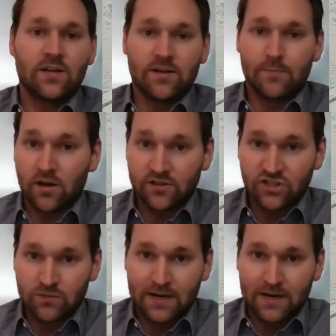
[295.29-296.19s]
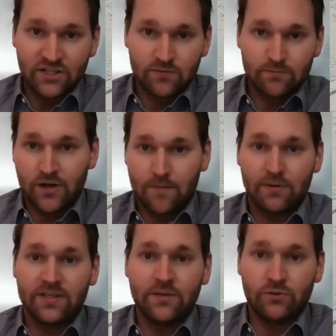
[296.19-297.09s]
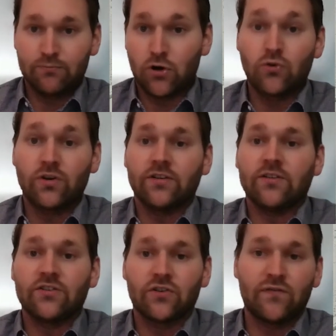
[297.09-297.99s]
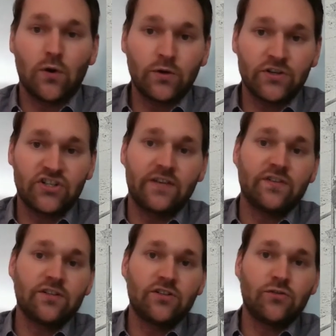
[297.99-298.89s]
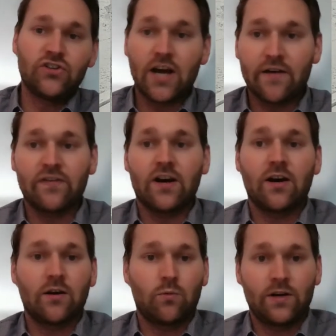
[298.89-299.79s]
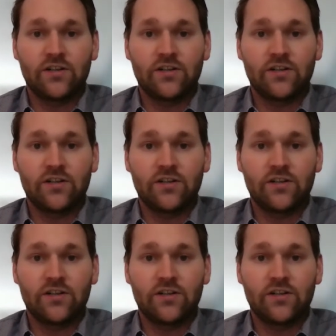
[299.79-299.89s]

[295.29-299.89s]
The Malaccan spice monopoly was broken, so focus shifted to Java, where